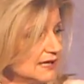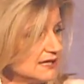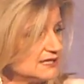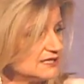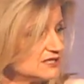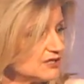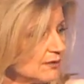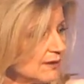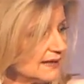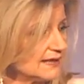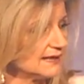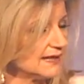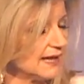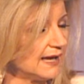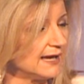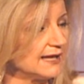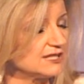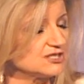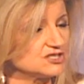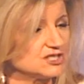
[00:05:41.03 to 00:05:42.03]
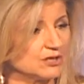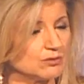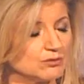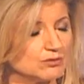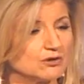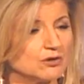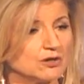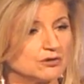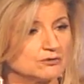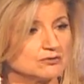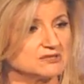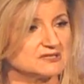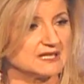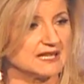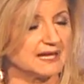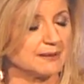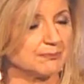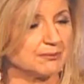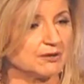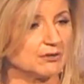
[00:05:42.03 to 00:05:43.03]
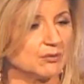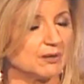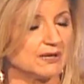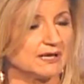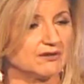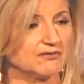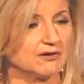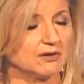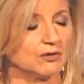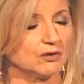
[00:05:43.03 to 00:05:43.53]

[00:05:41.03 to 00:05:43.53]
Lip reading: So at night, she would go to sleep in whatever